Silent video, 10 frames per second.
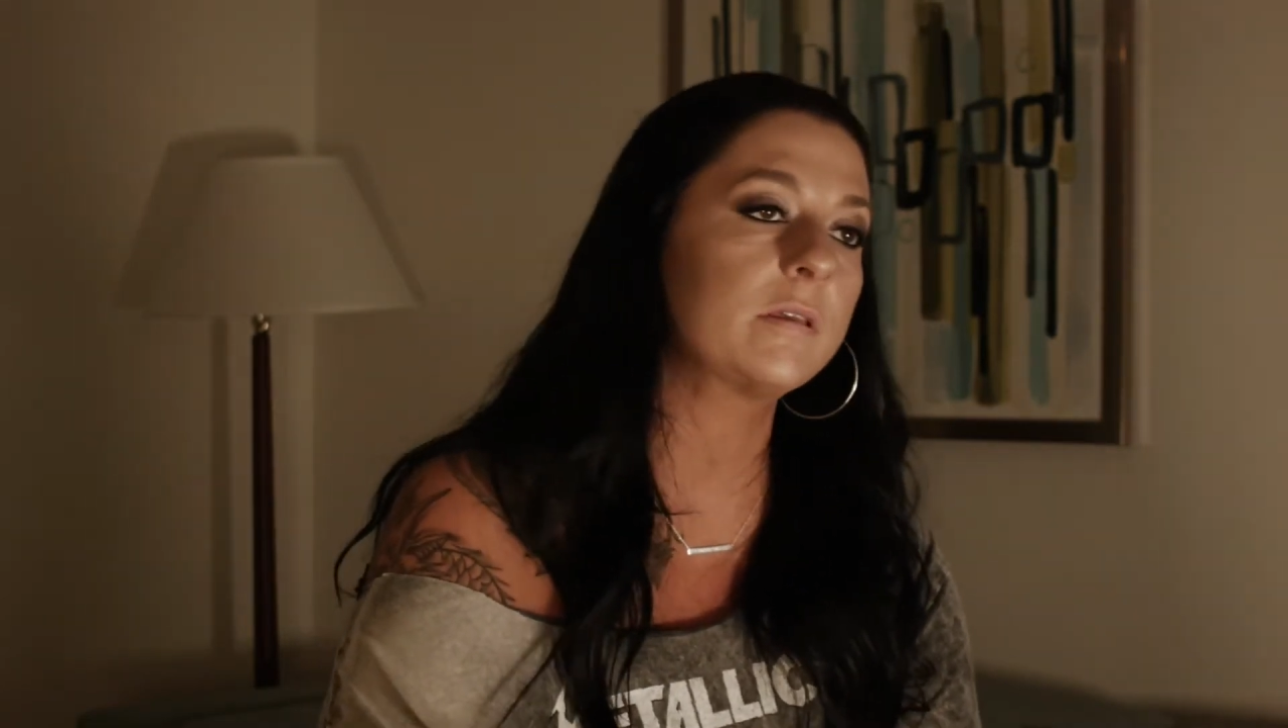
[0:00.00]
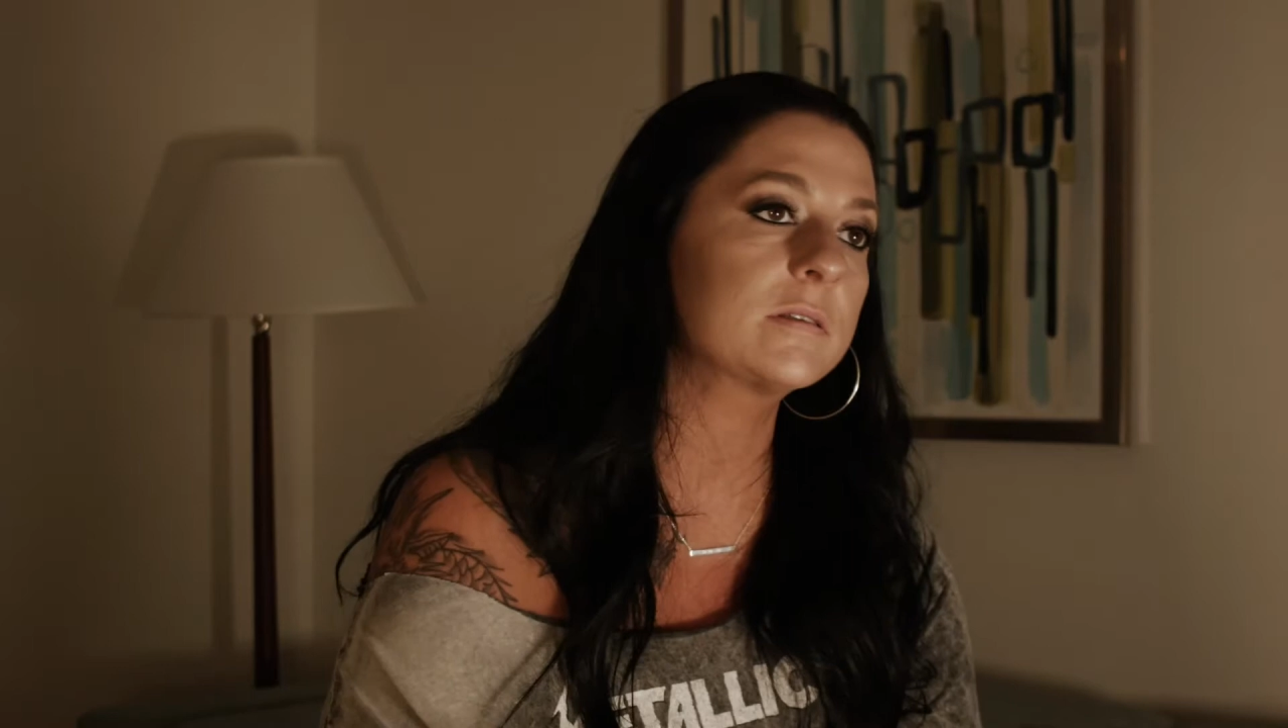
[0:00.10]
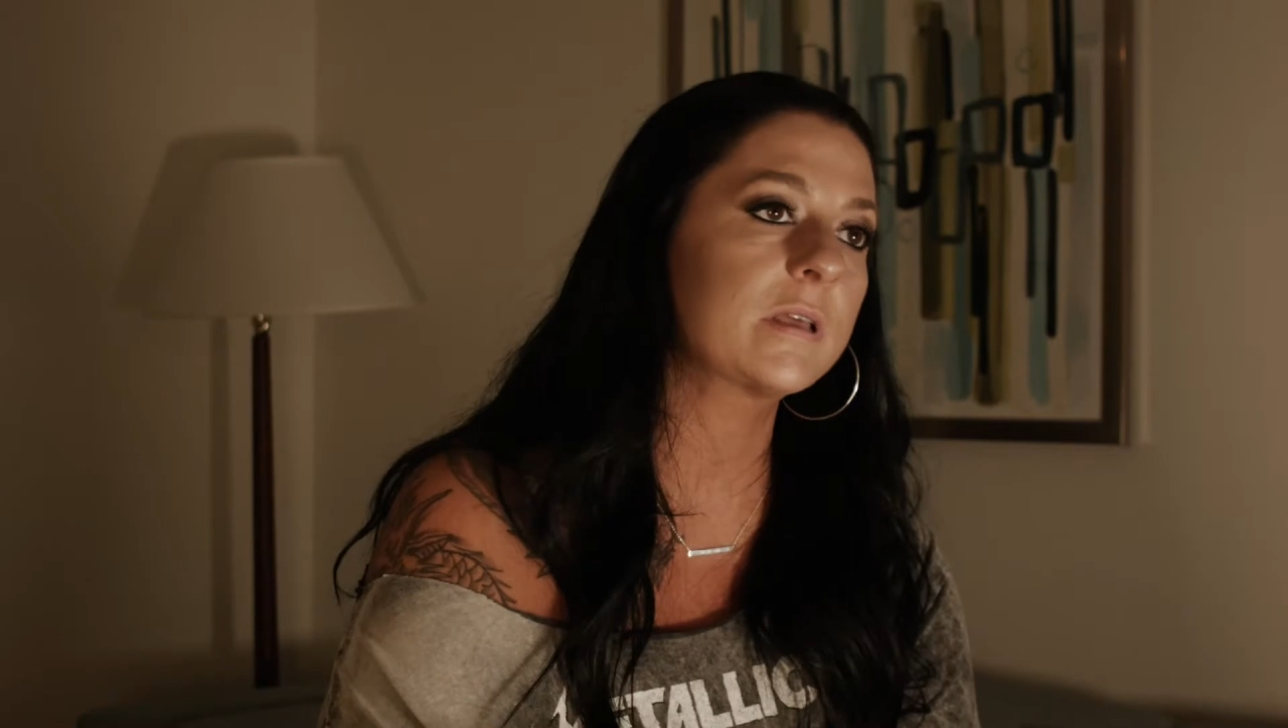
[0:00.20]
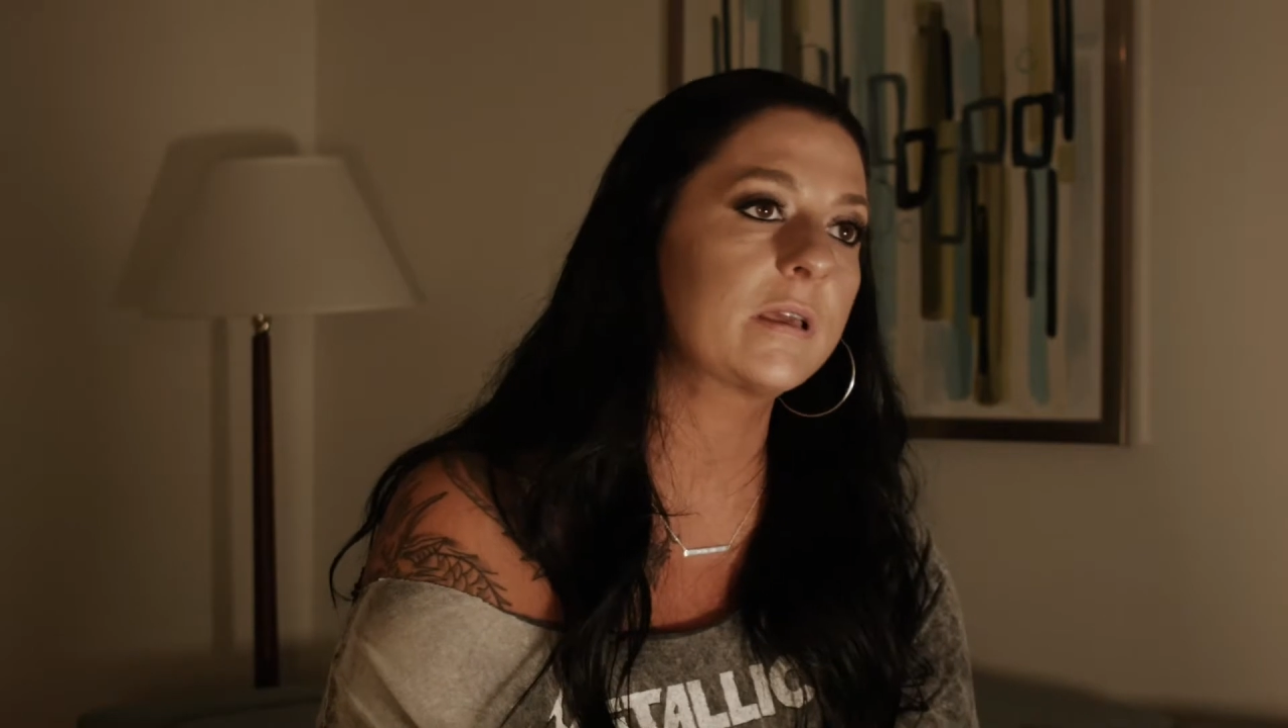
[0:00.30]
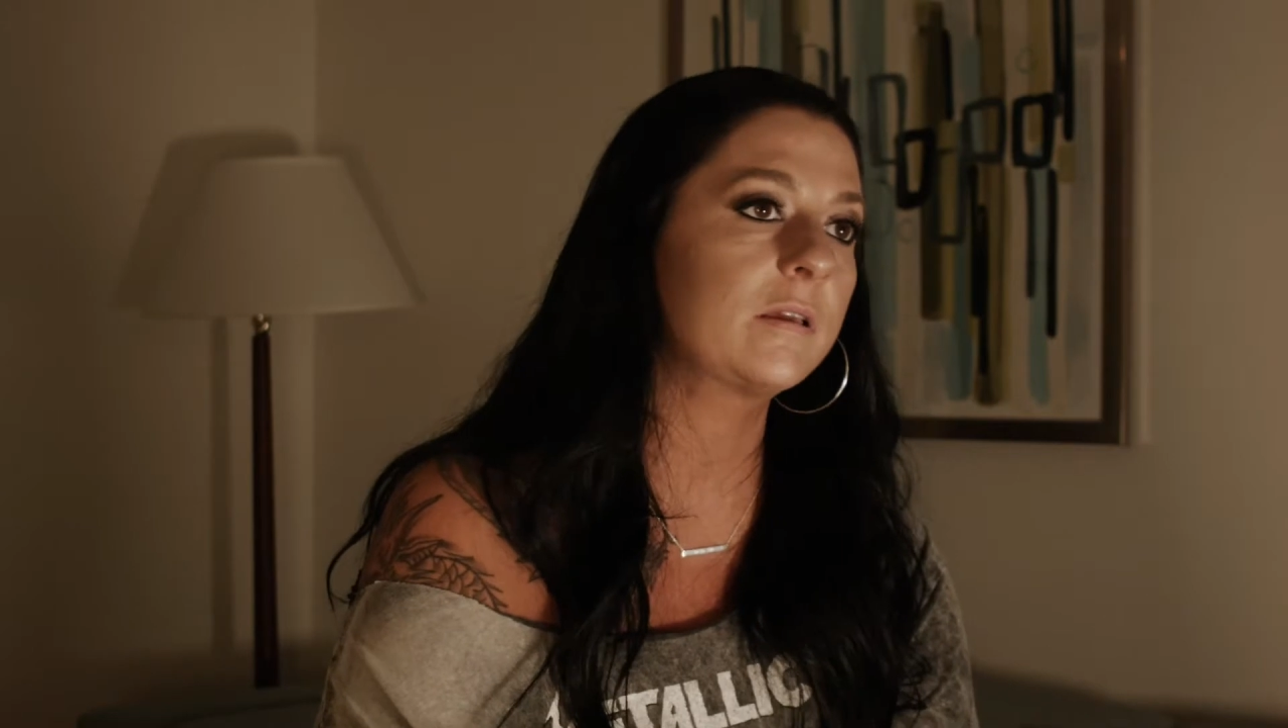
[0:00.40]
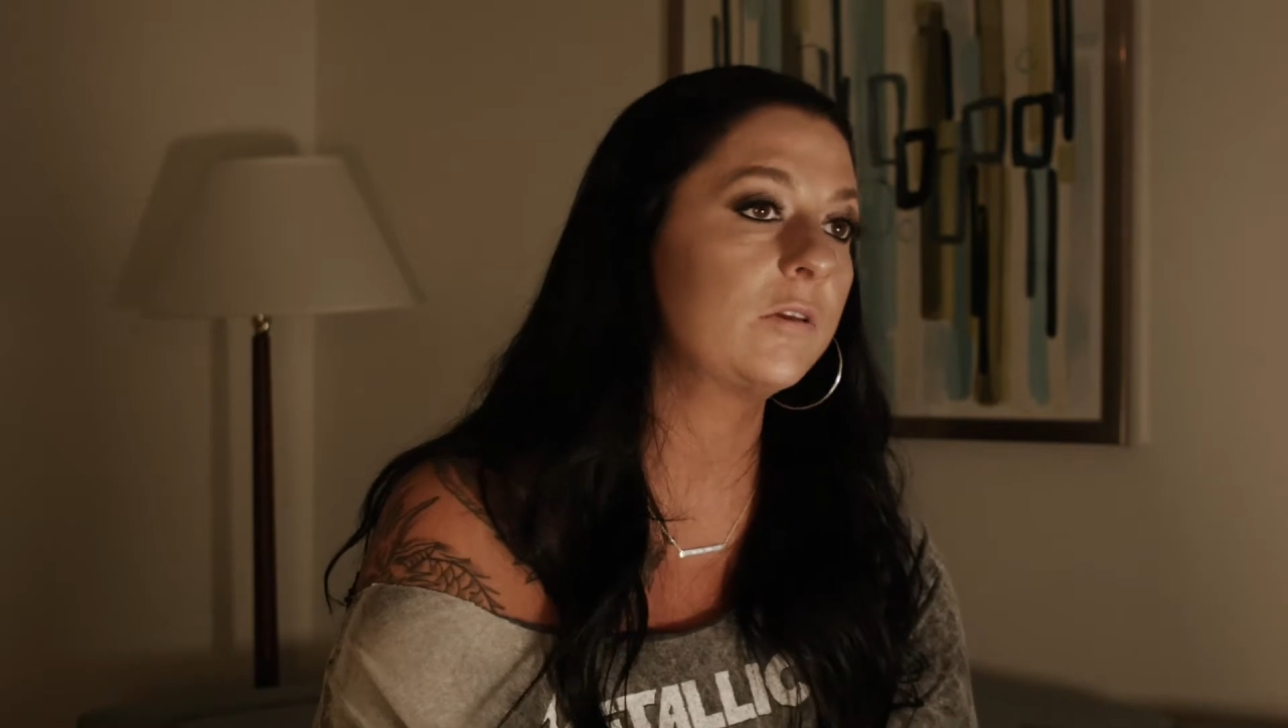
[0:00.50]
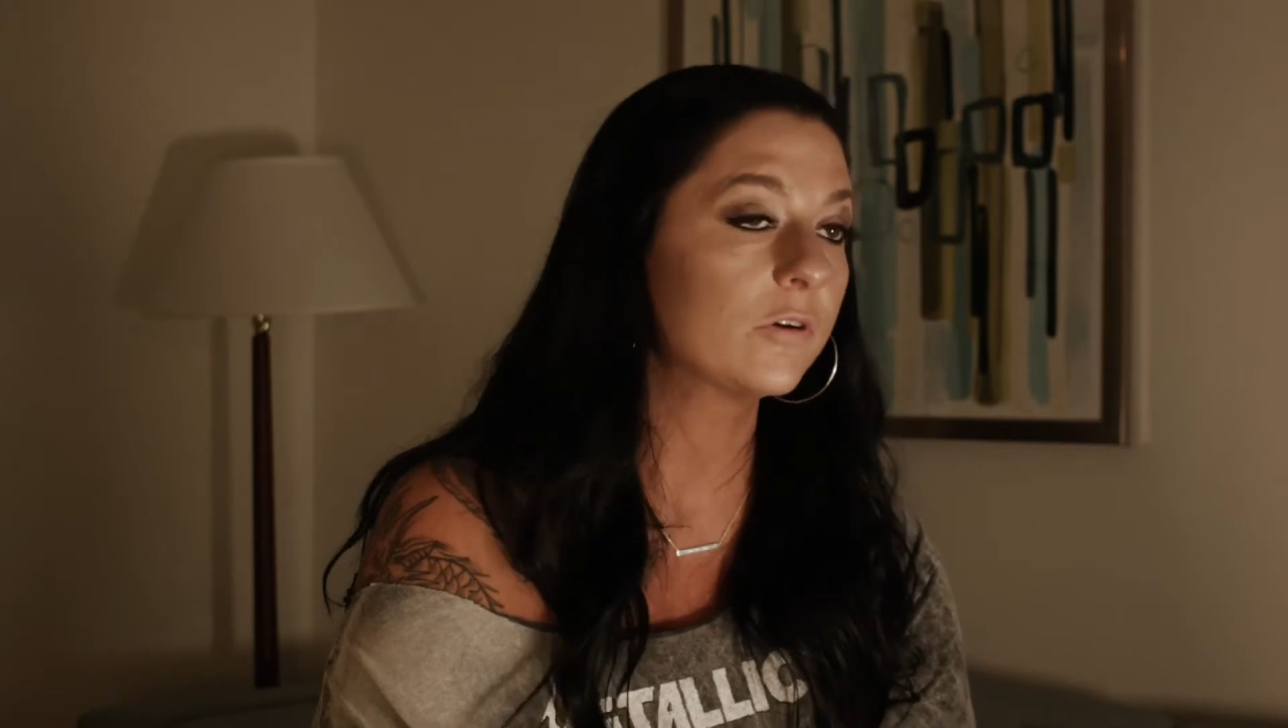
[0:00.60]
he's like,